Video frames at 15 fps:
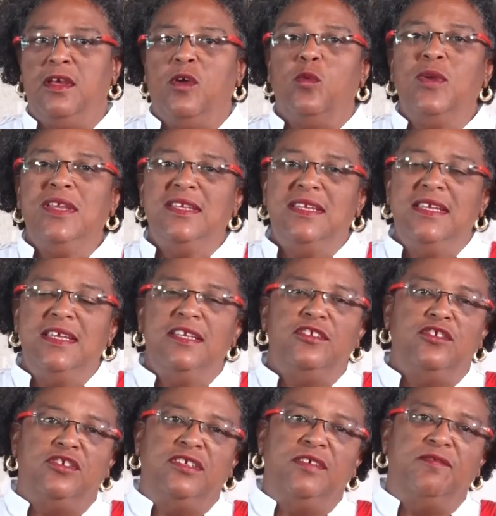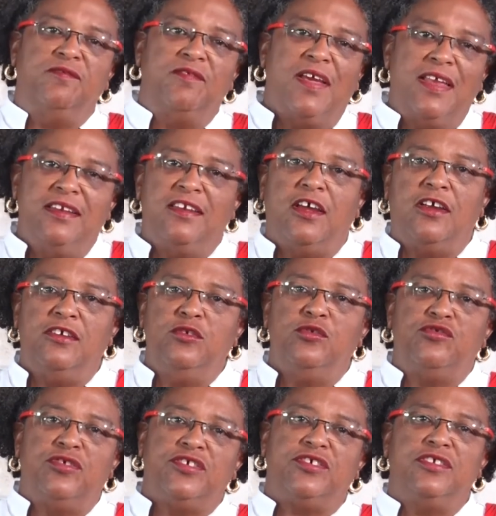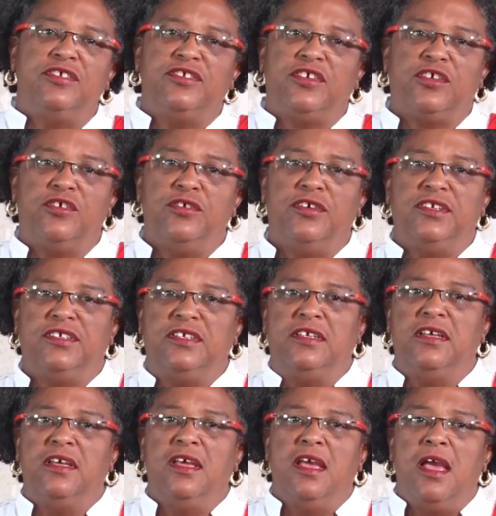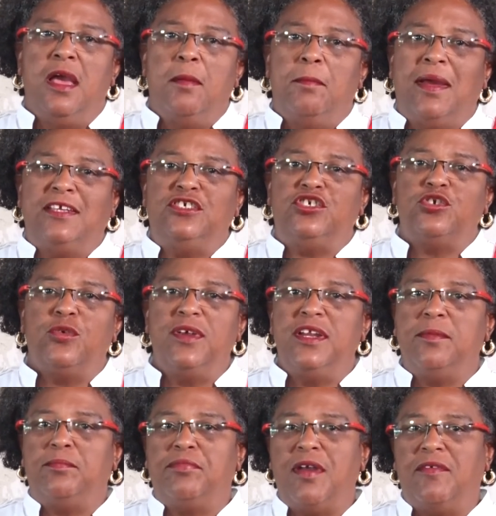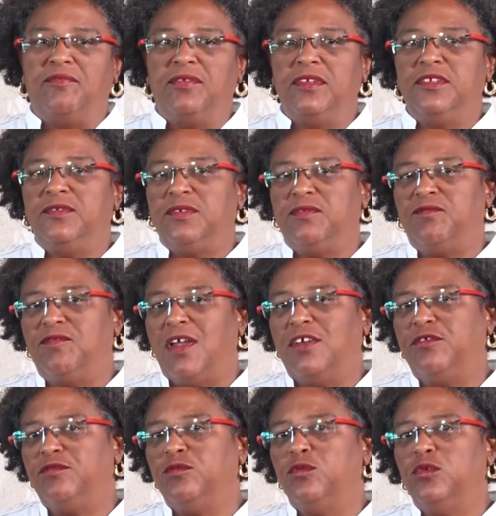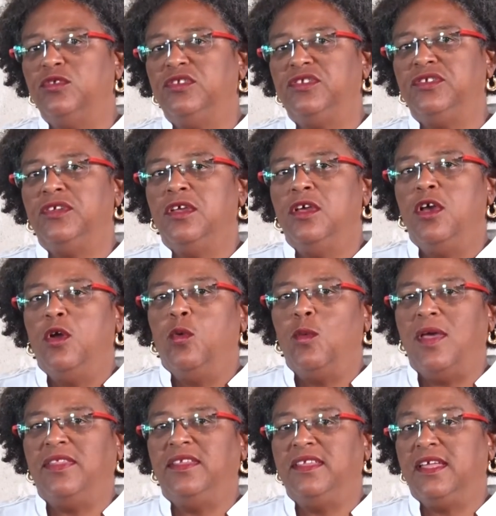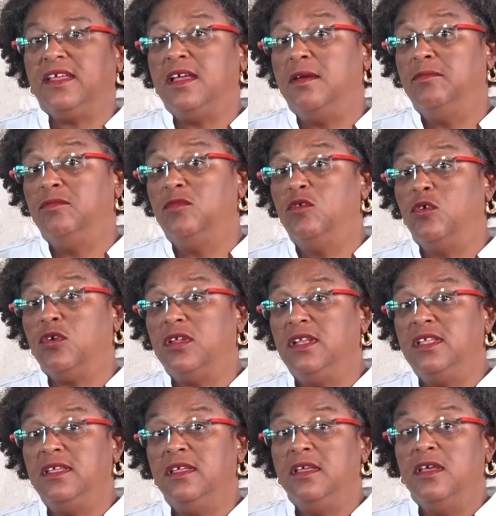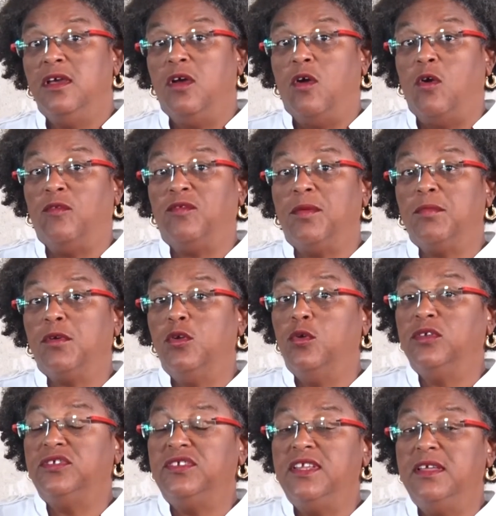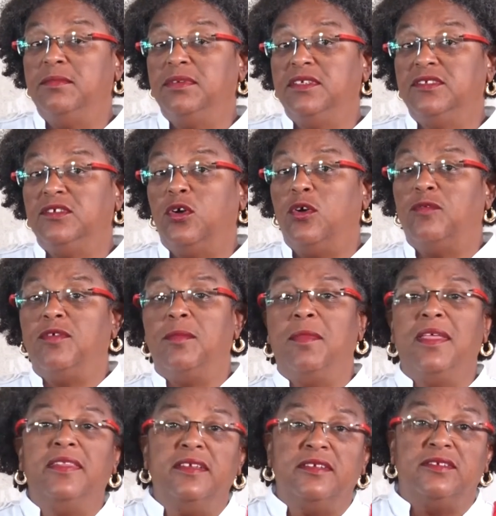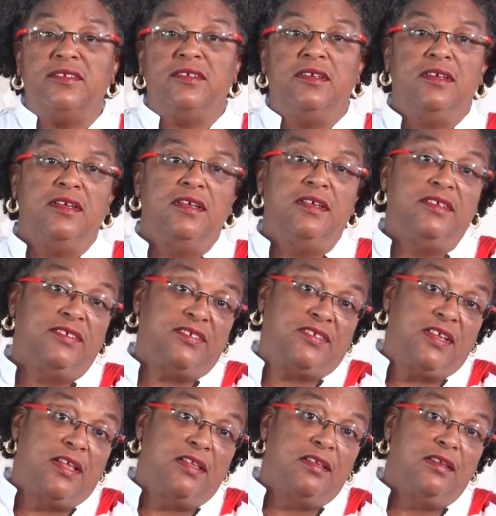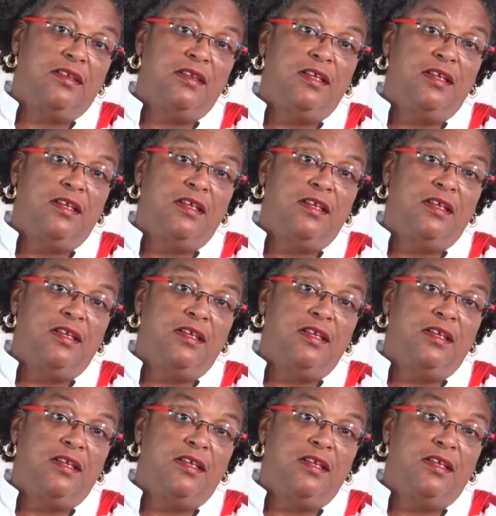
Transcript: We need to defend our nutritional security by showing a preference for fresh foods, whether they come locally or from close neighbors or from others. Still,